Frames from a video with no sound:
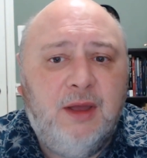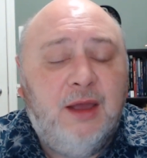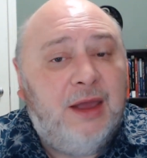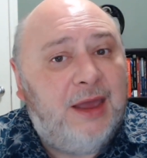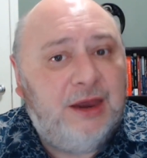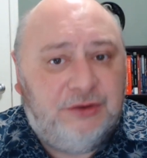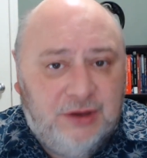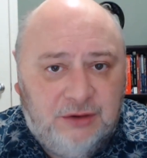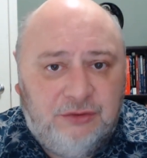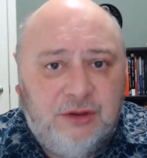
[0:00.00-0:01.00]
It
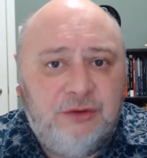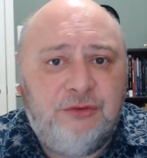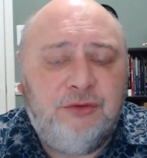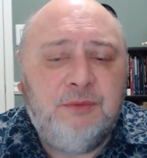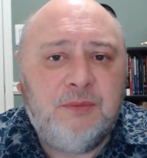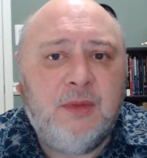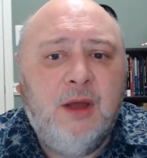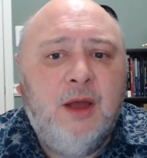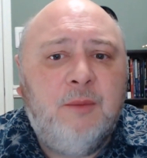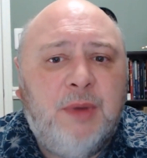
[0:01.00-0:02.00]
does this
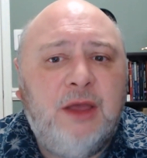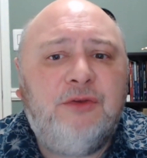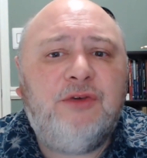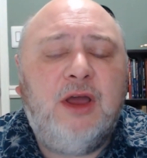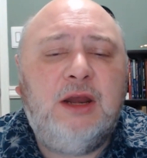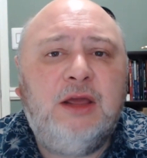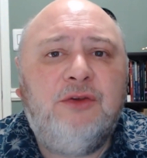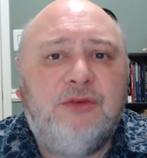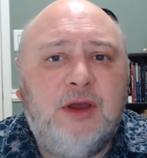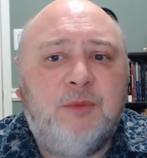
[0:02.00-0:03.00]
by assigning
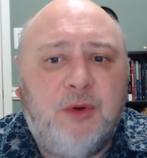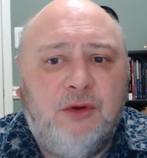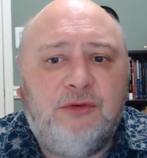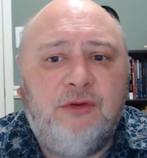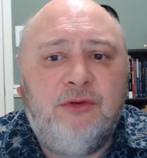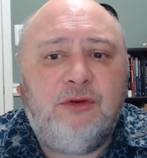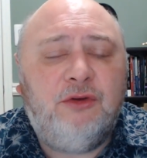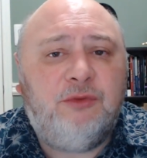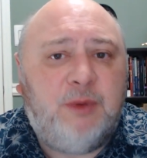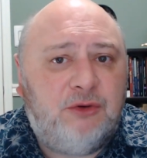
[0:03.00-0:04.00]
sick persons a
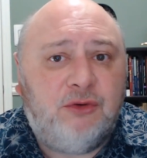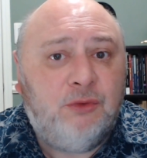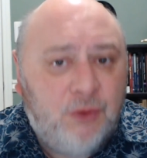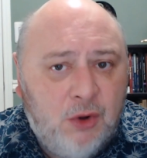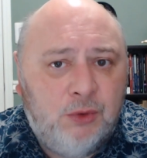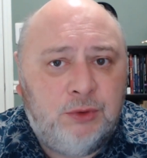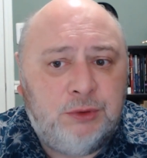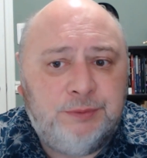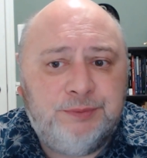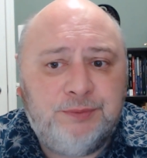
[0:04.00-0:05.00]
special role,
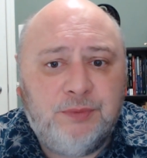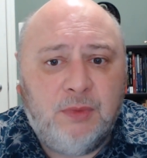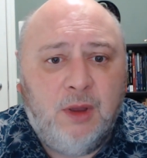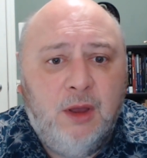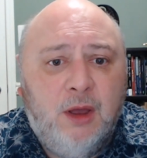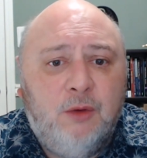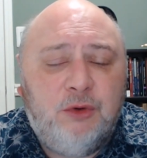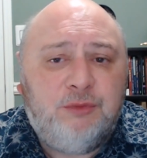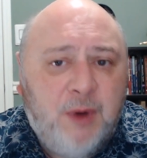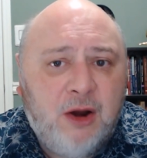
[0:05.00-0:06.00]

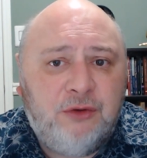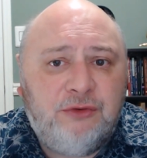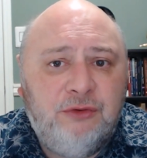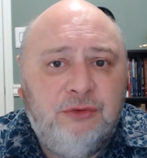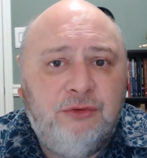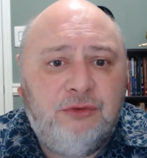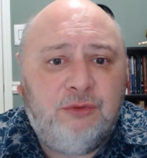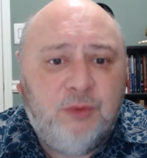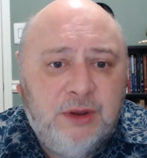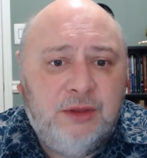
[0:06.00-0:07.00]
which Parsons,
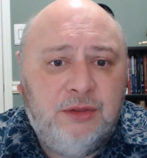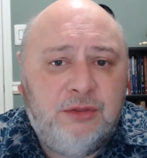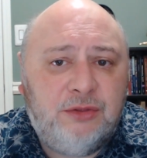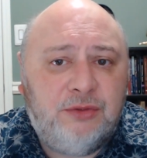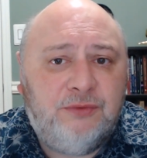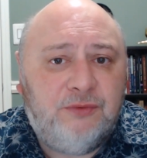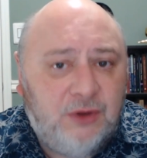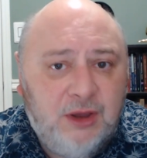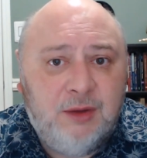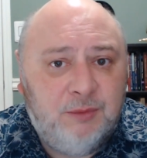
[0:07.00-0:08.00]
with, for
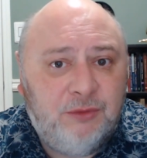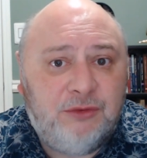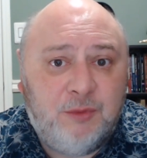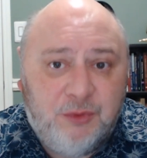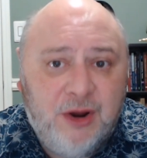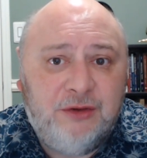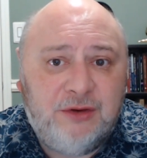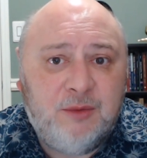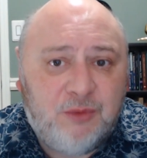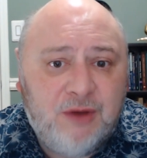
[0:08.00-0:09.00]
him,
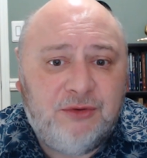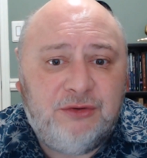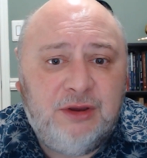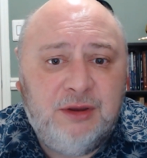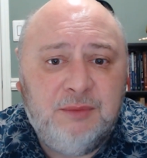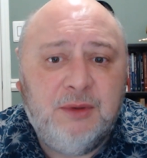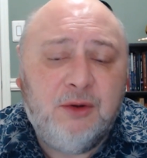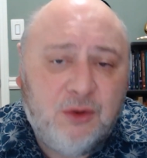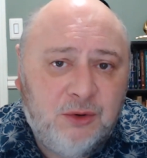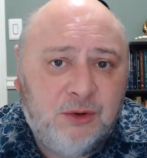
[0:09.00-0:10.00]
surprising brevity,
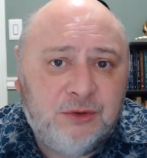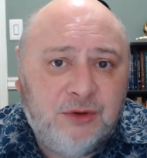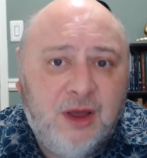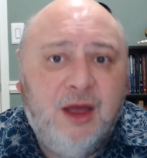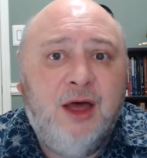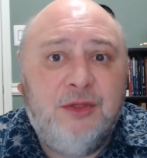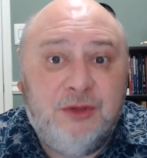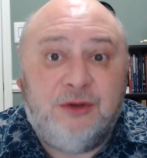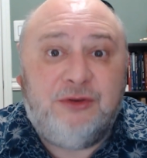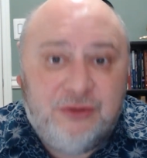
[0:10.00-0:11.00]
called
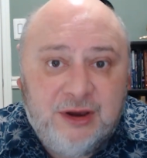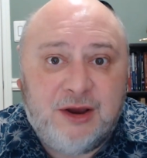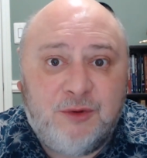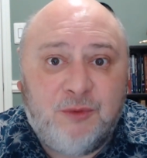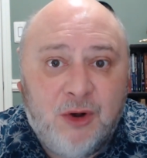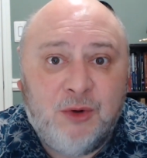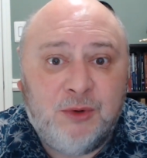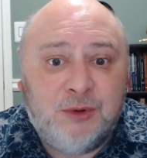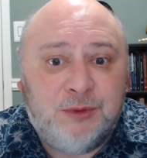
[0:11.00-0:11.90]
the sick role.